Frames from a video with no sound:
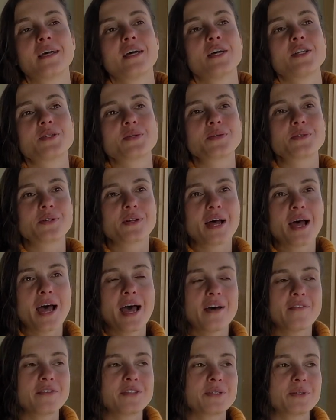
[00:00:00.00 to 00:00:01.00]
So you don't
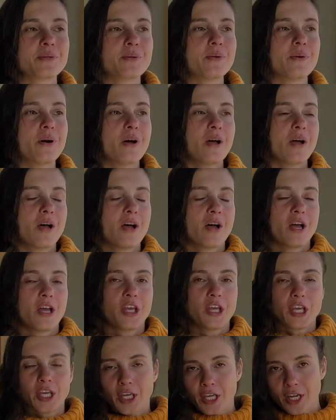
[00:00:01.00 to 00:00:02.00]
have to
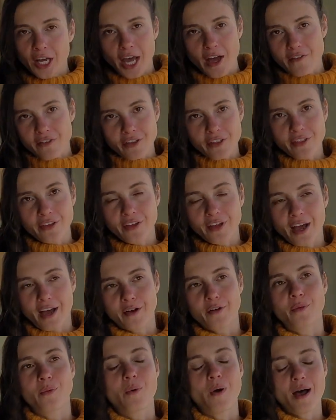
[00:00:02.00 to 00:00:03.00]
eat everything
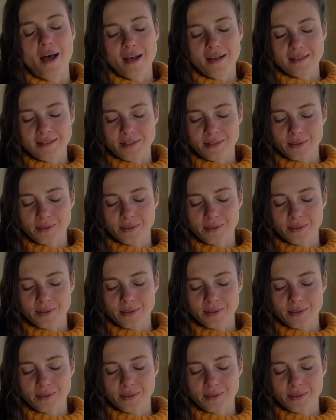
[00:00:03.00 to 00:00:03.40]
at once,